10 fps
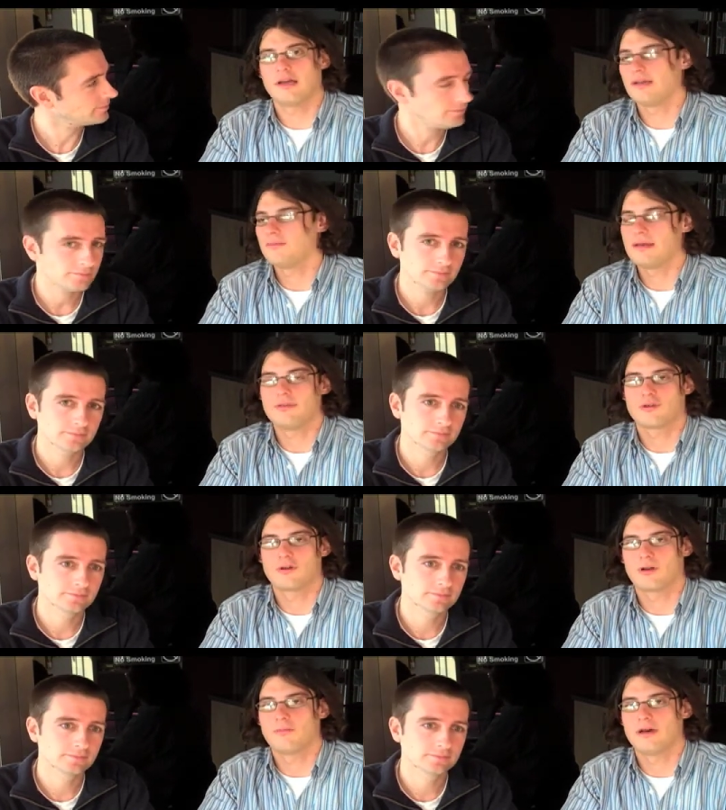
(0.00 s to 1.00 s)
Speaker 1: and maybe the
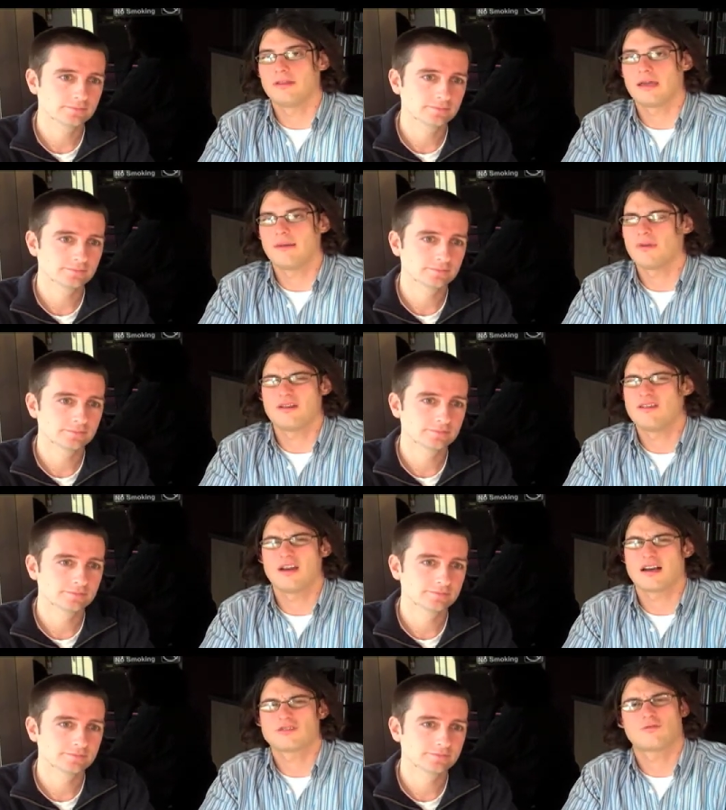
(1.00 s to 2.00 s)
critical play of the game, but
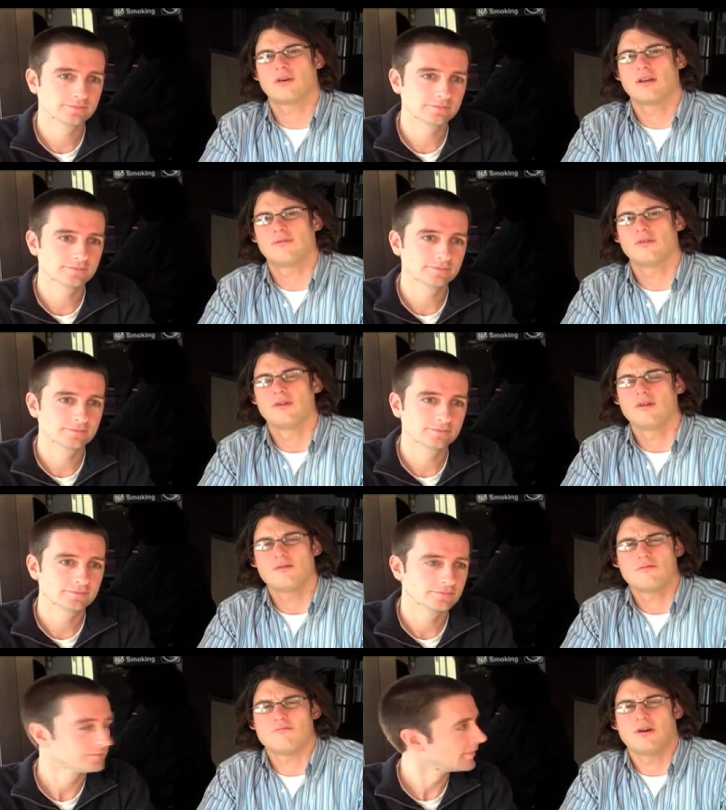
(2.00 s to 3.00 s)
not to run it
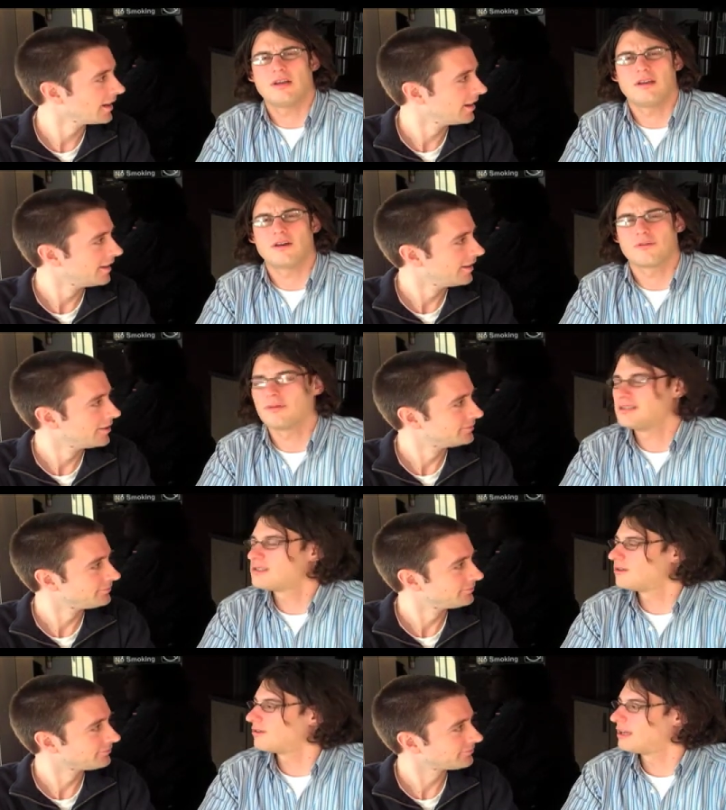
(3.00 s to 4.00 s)
on any other play.
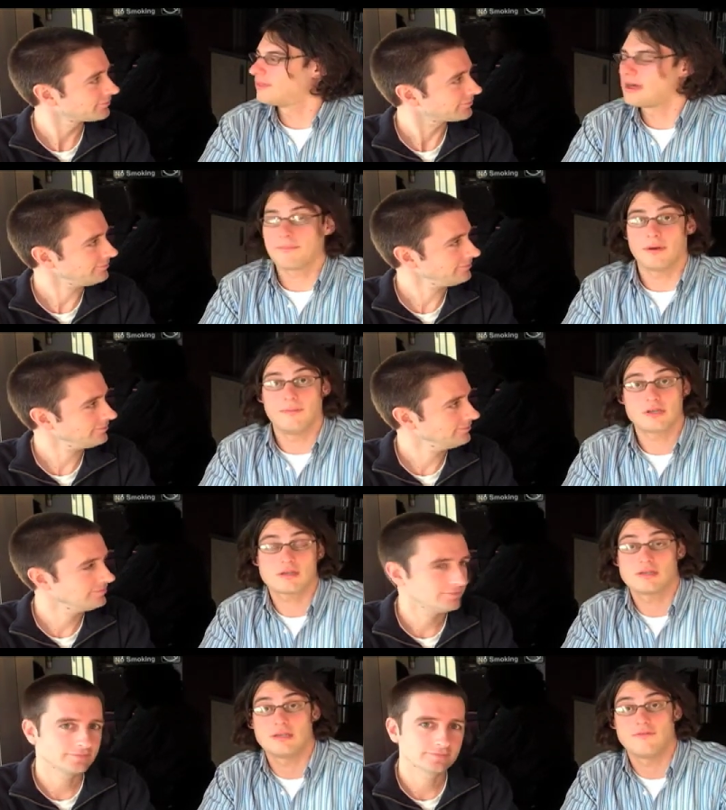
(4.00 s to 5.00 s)
Still don't get that, but
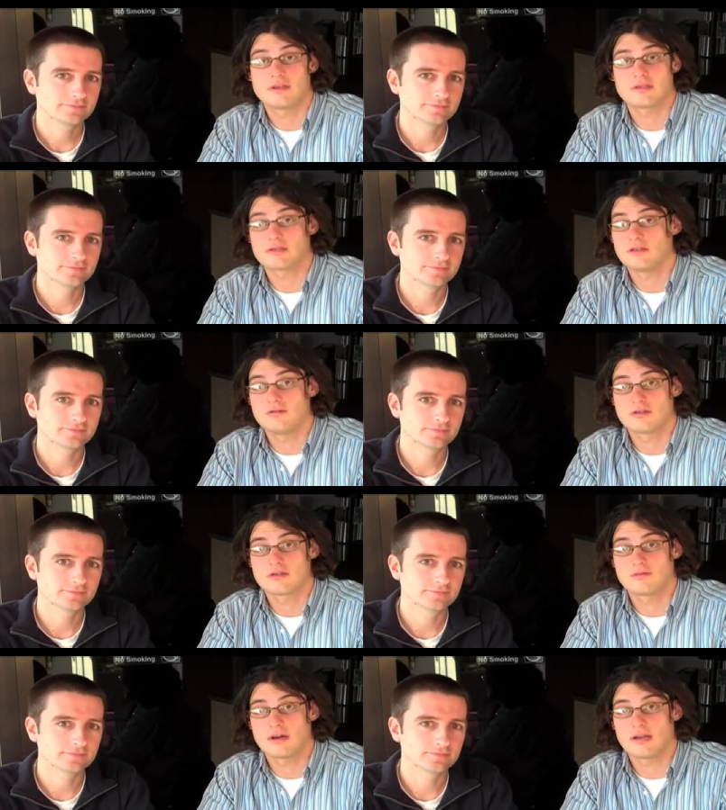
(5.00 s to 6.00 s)
Michigan's defense is a huge
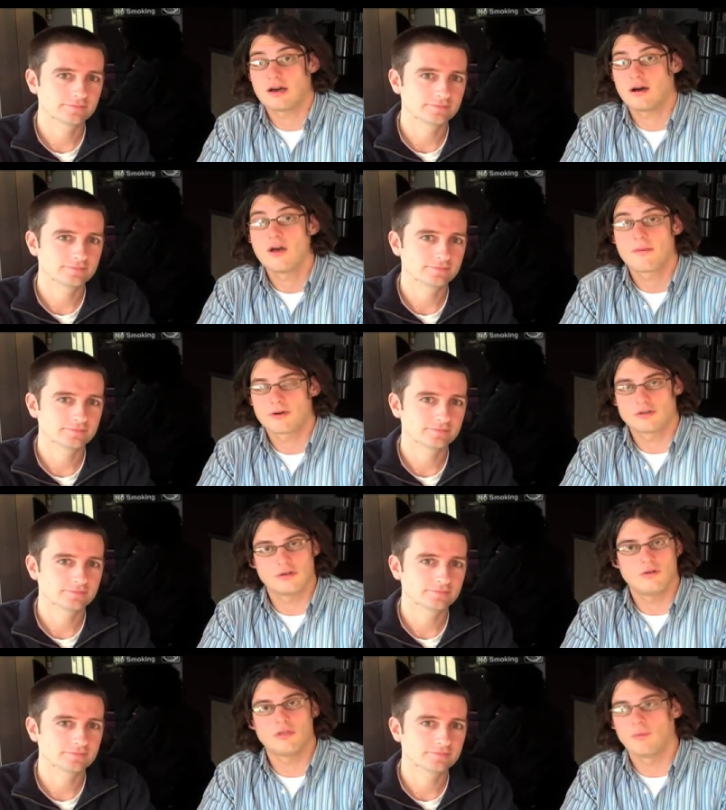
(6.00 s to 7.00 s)
issue right now.
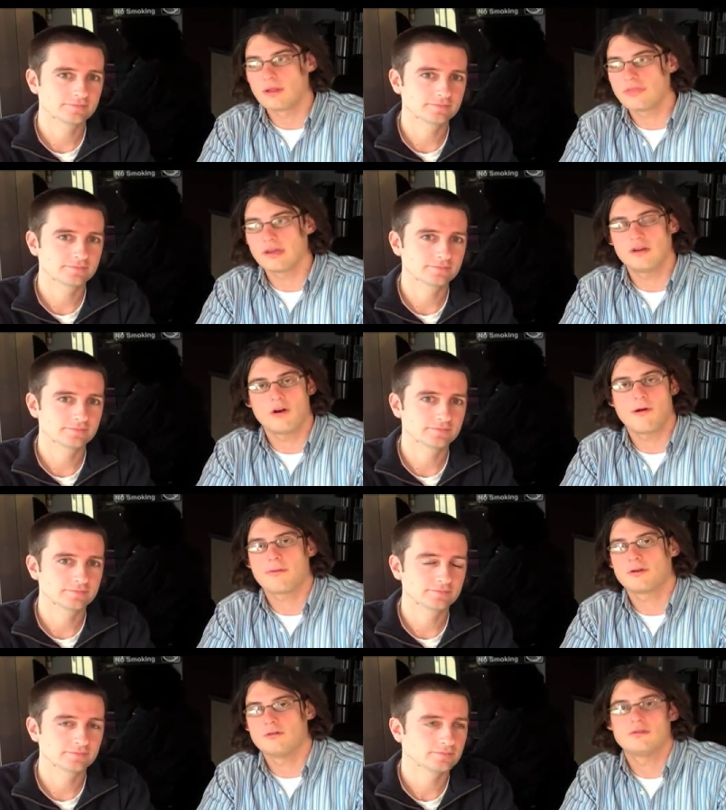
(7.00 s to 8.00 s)
Purdue, the one thing you know
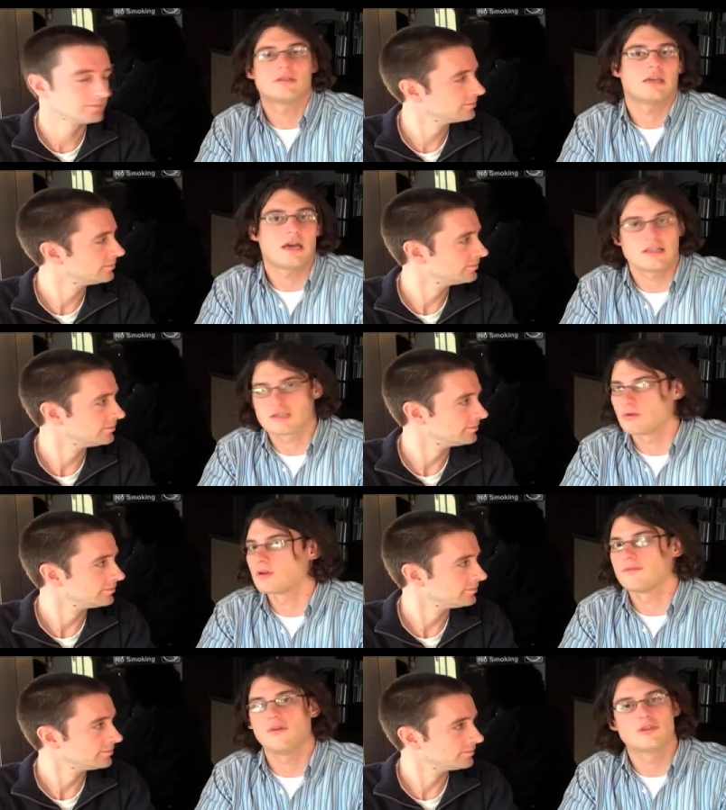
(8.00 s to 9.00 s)
about Purdue is they can
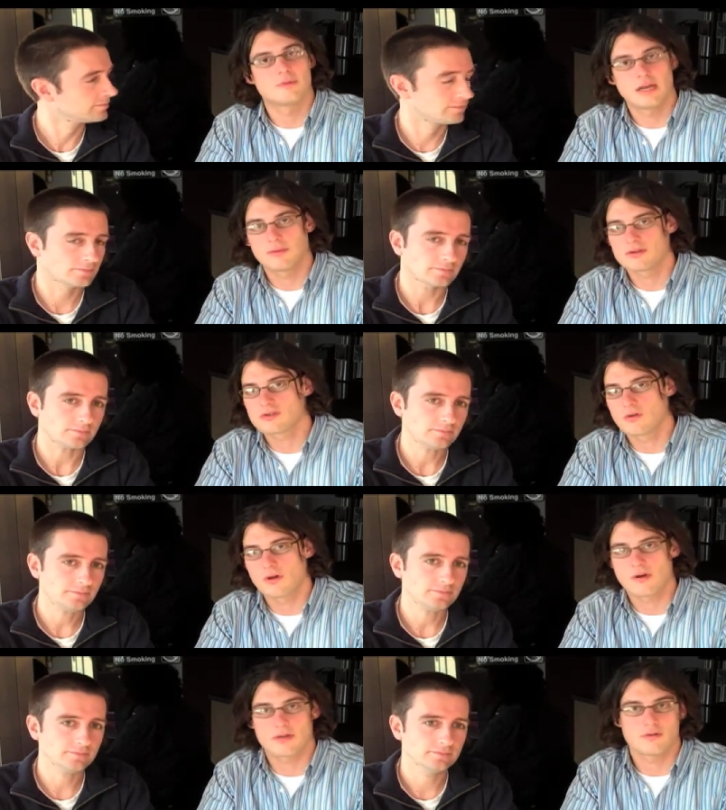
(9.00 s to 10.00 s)
score. They've always been able to
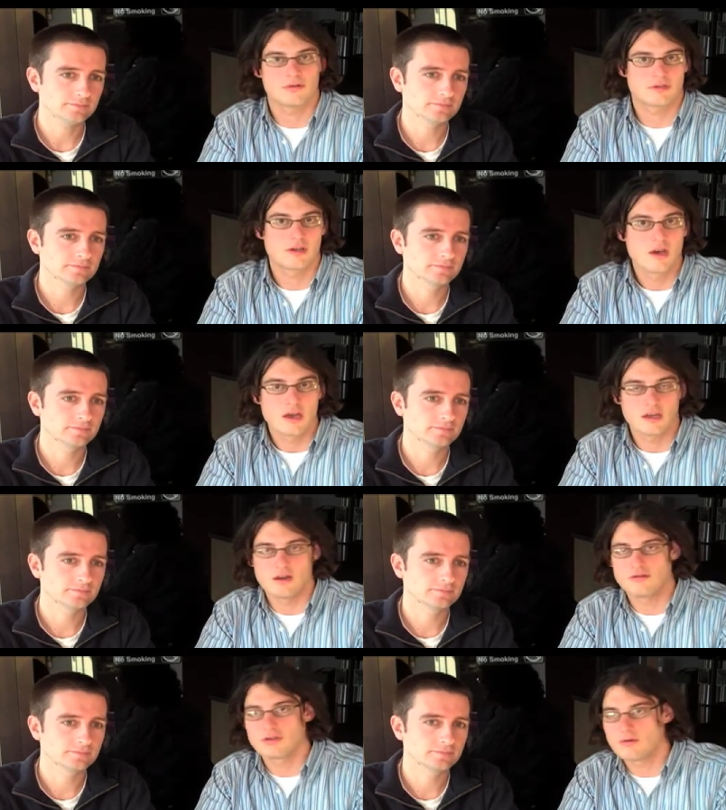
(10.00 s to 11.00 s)
score, whether it was
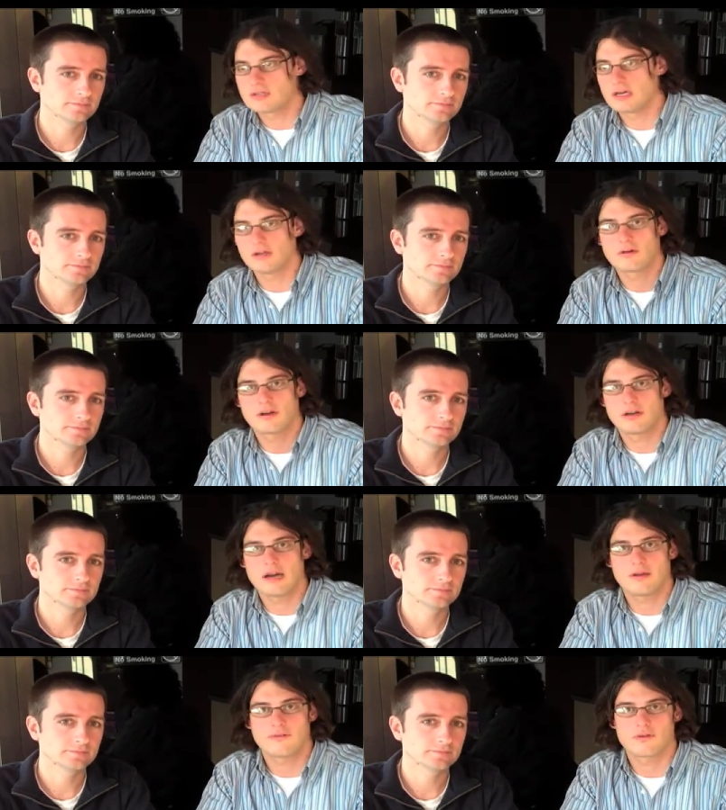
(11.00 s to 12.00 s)
you know Joe Tiller or
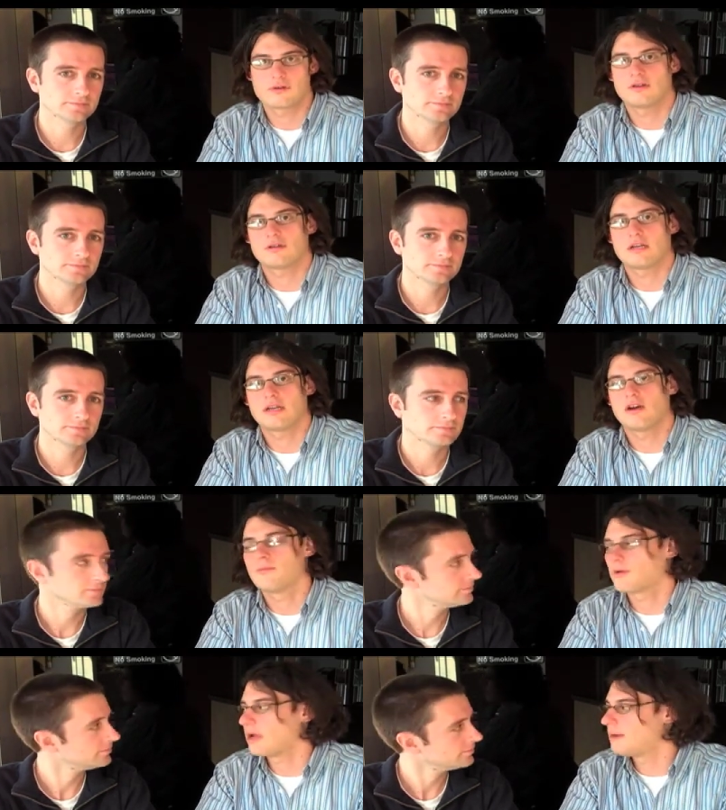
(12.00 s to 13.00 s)
now in the first year of Danny
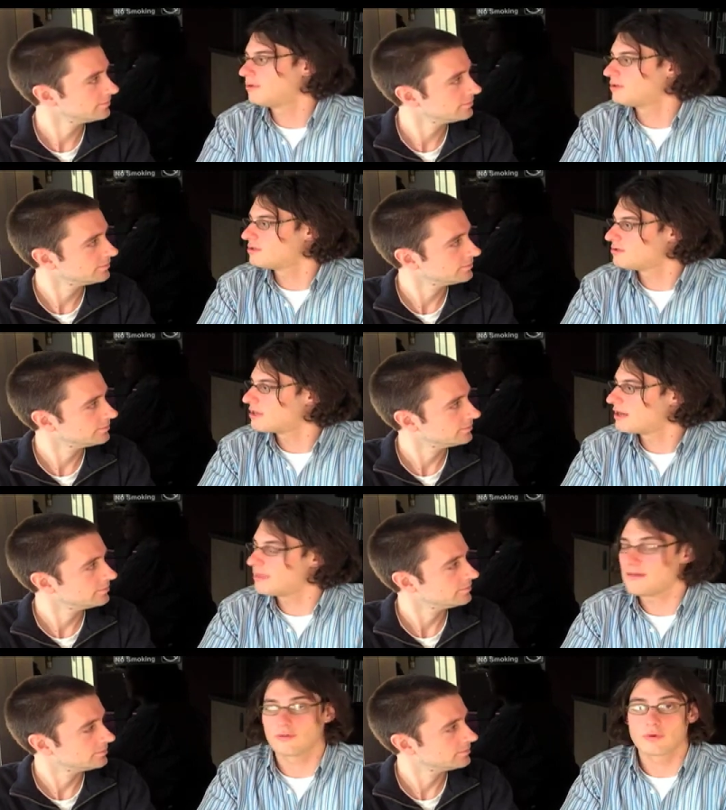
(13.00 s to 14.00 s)
Hope, they're able to do that.
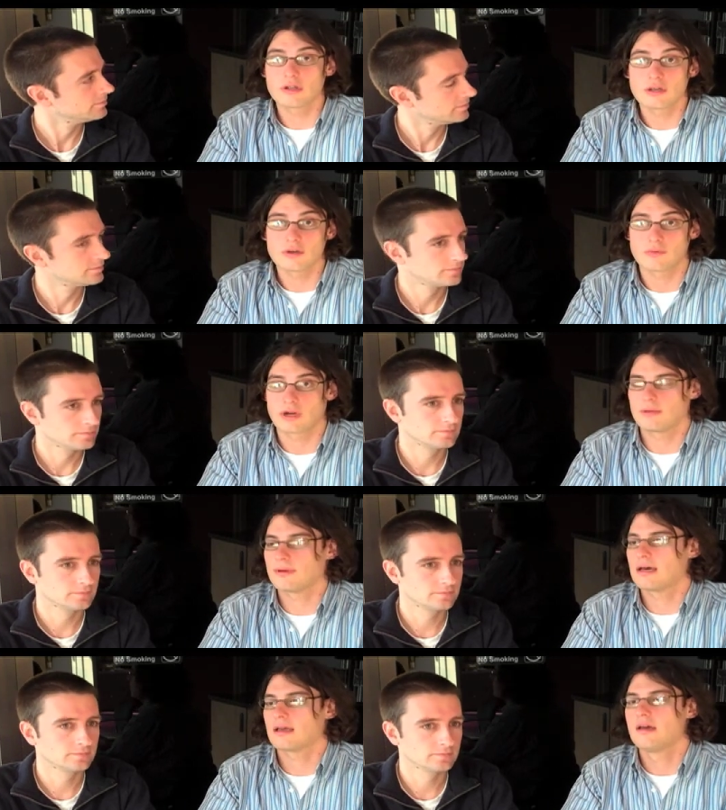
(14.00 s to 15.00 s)
They have a really good running back.